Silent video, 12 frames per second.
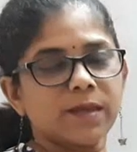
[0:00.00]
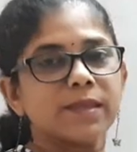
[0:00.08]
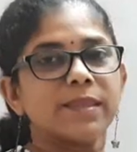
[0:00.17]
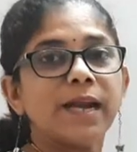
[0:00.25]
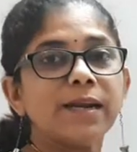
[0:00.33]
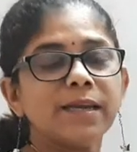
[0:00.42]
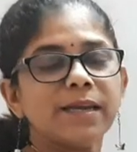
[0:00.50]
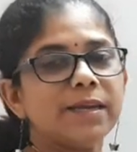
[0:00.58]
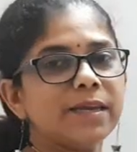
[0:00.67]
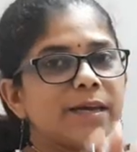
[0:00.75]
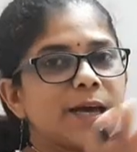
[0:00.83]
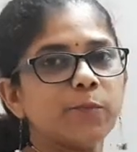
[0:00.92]
That
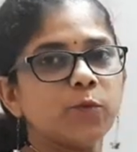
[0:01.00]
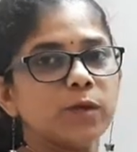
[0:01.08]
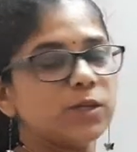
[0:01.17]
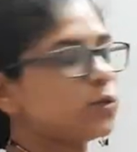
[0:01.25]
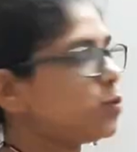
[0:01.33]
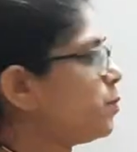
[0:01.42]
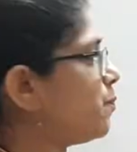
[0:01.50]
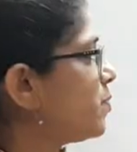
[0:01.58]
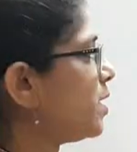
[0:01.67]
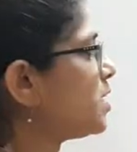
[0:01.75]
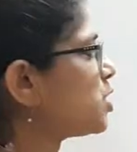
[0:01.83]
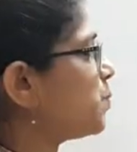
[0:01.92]
technique I am going to
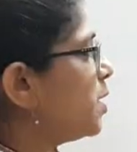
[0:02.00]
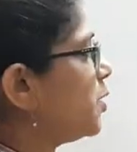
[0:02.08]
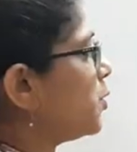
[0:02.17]
explain